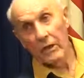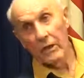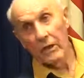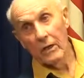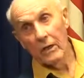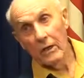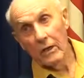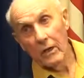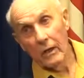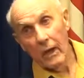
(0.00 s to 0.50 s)
the
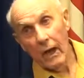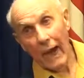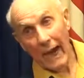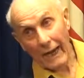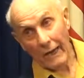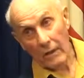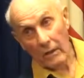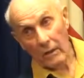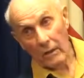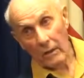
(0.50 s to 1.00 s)

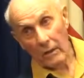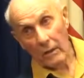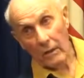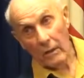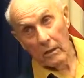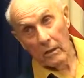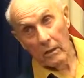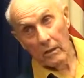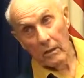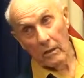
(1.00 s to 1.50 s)
ankle,
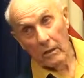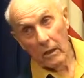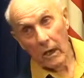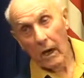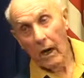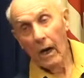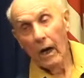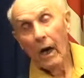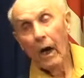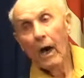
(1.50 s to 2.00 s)

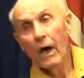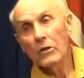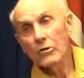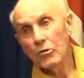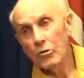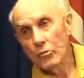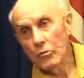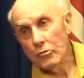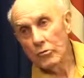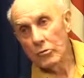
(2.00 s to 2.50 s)
high
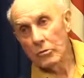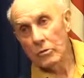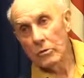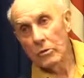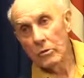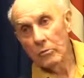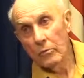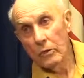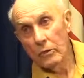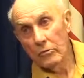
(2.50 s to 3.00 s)
shoes,
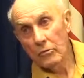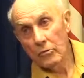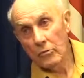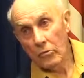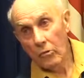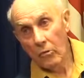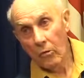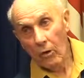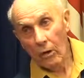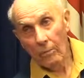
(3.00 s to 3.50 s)
we used
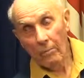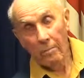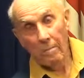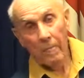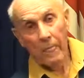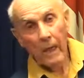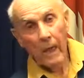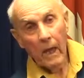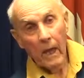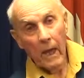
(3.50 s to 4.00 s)
to call them.
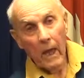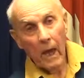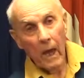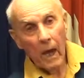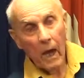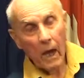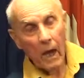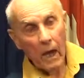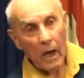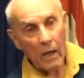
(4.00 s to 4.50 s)

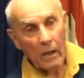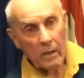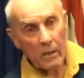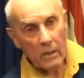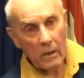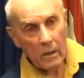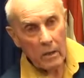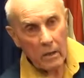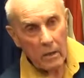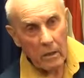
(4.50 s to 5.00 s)

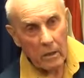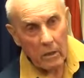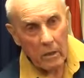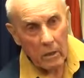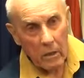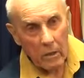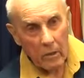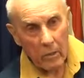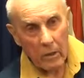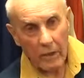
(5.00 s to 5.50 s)
And
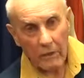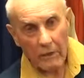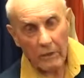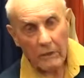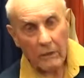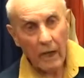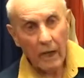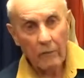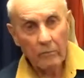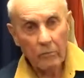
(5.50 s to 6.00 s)
we had
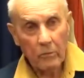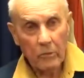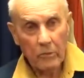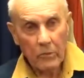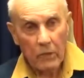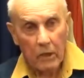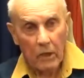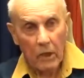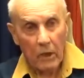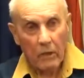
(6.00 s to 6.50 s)
a type
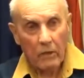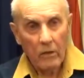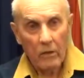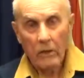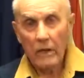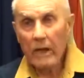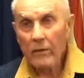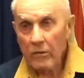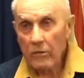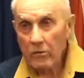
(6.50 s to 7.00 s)
which
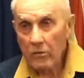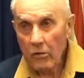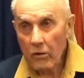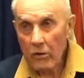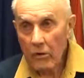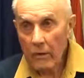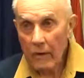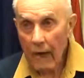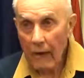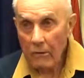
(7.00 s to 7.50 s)
the leather
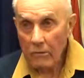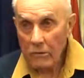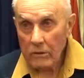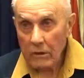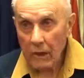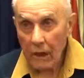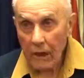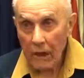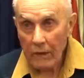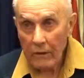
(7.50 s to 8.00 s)
turned
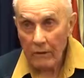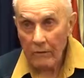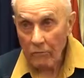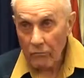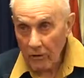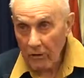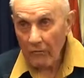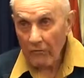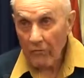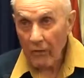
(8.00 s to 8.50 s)
outside, the
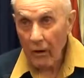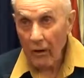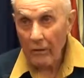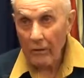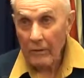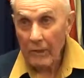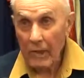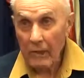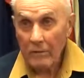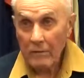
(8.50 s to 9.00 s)
rough
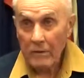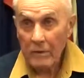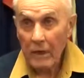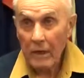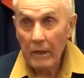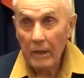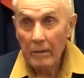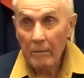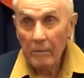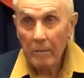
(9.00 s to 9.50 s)
on the
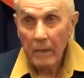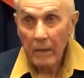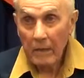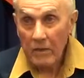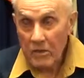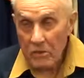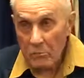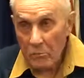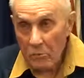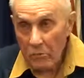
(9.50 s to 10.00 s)
outside,
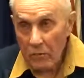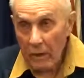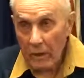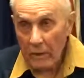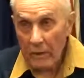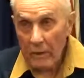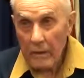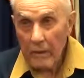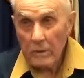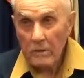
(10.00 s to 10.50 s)
smooth
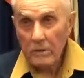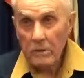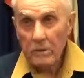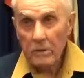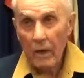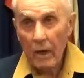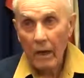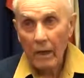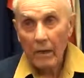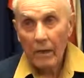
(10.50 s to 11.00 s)
on the
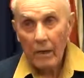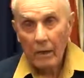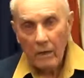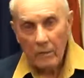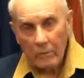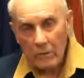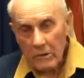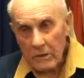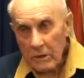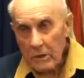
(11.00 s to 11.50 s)
inside.
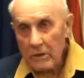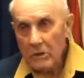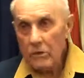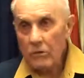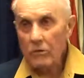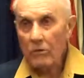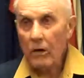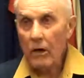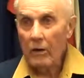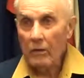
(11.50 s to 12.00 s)
It was
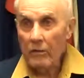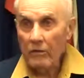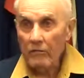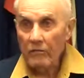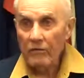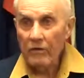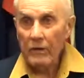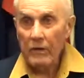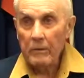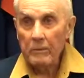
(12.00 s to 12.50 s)
easier on the
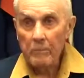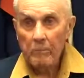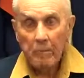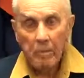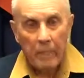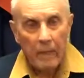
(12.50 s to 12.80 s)
feet